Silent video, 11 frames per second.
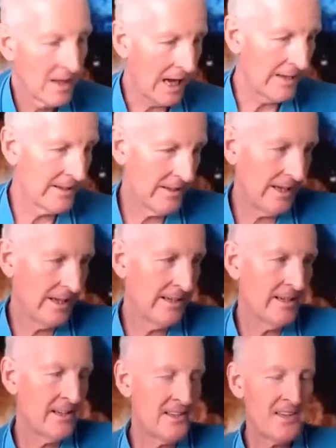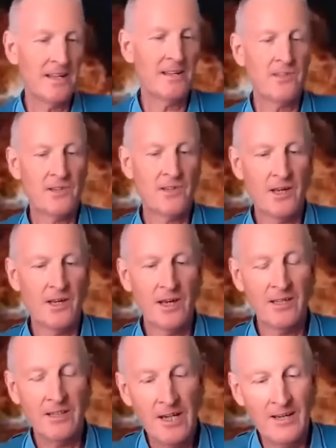And and in a sense,
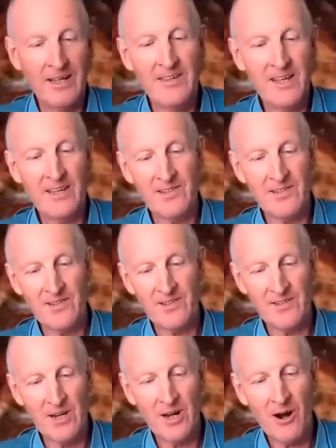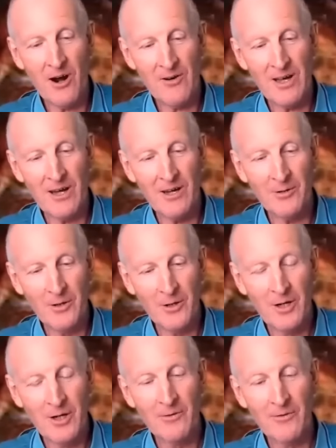you know, in this scenario,
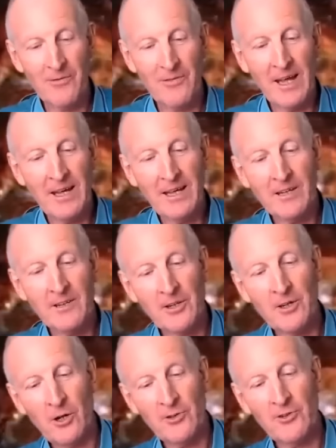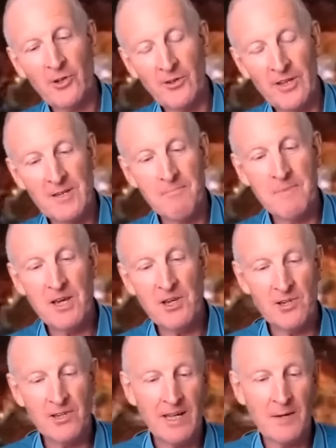thinking that God's got this
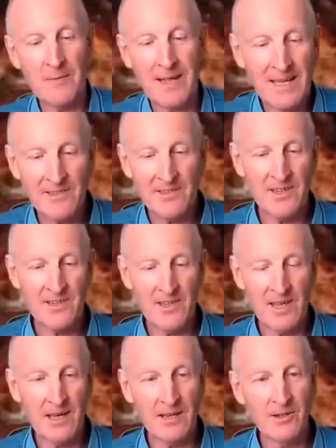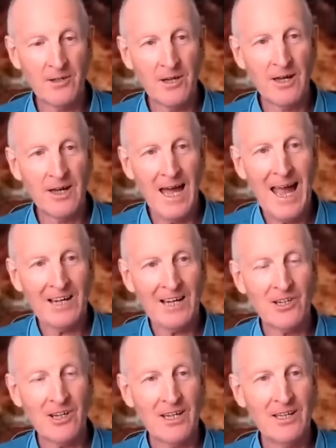mission to come against this thing
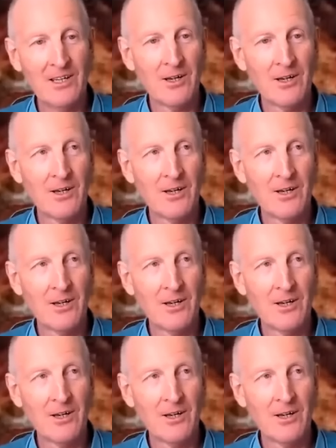actually